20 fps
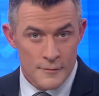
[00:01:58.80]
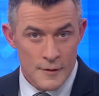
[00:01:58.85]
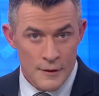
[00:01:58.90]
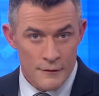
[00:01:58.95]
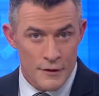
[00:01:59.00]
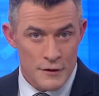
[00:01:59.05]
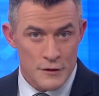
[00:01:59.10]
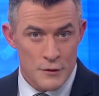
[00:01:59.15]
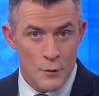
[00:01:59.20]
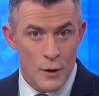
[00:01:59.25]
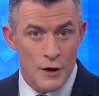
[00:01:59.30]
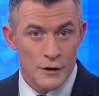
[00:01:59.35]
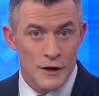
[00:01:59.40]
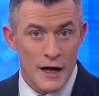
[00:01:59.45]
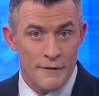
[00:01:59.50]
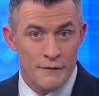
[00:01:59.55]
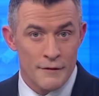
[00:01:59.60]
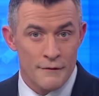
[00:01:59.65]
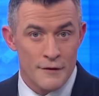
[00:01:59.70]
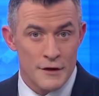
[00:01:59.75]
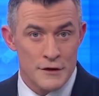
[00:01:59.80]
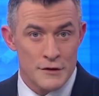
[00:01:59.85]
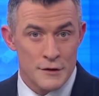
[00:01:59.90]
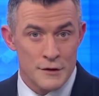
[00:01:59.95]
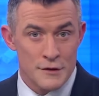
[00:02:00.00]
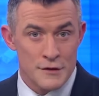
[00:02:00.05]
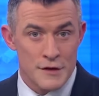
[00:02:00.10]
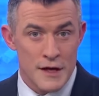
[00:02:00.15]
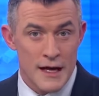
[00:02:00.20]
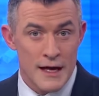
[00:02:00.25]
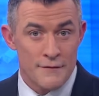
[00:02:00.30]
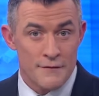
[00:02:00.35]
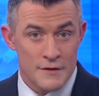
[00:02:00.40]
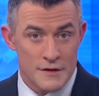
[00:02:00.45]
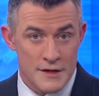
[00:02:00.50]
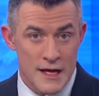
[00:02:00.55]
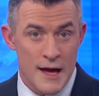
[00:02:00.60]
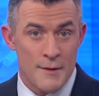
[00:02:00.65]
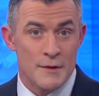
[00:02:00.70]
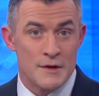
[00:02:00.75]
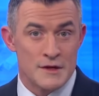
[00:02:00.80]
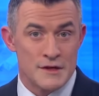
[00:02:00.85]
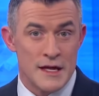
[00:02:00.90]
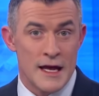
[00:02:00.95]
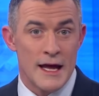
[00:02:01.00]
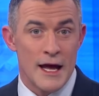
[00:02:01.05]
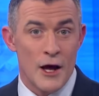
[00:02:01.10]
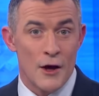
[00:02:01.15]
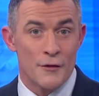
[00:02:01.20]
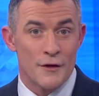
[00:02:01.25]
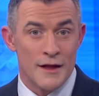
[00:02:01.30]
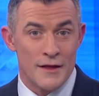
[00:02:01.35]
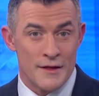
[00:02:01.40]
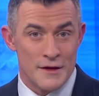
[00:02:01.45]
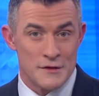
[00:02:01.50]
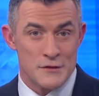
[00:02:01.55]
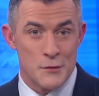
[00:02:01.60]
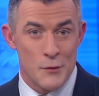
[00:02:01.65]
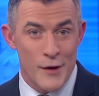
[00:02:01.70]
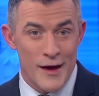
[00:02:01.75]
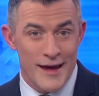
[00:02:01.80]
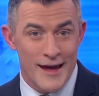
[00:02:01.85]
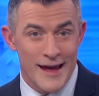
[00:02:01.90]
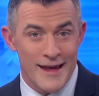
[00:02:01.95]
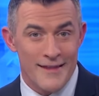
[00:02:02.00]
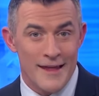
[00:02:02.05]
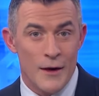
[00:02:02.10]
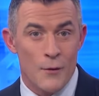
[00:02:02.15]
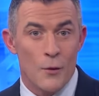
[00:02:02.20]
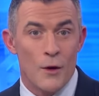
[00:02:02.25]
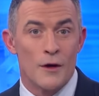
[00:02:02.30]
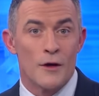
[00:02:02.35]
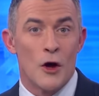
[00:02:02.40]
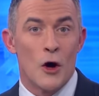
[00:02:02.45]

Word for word: Fish and wildlife officials say if the salmon stay healthy this weekend, they will